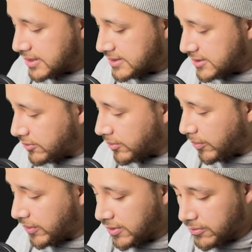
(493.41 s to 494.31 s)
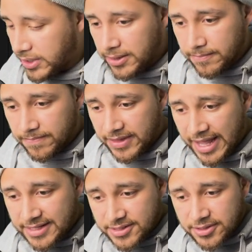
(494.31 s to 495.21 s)
0.3,
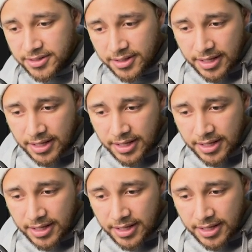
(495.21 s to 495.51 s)
enter,